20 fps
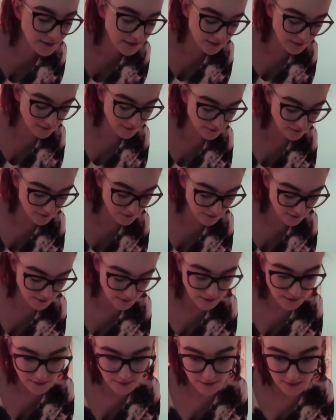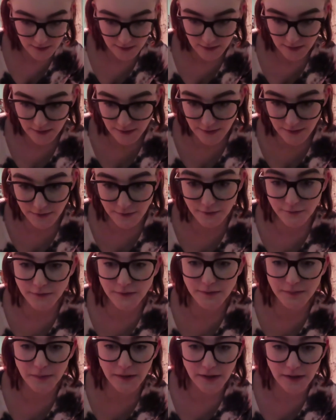he... his new
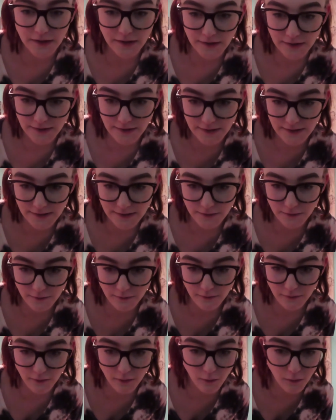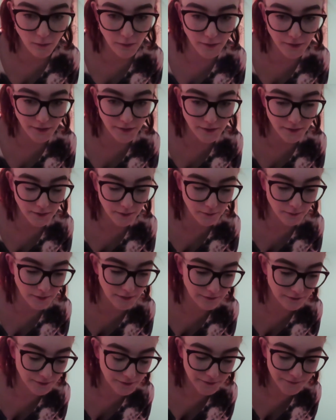spot on his little cork or
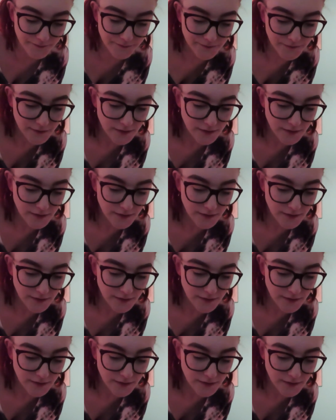whatever.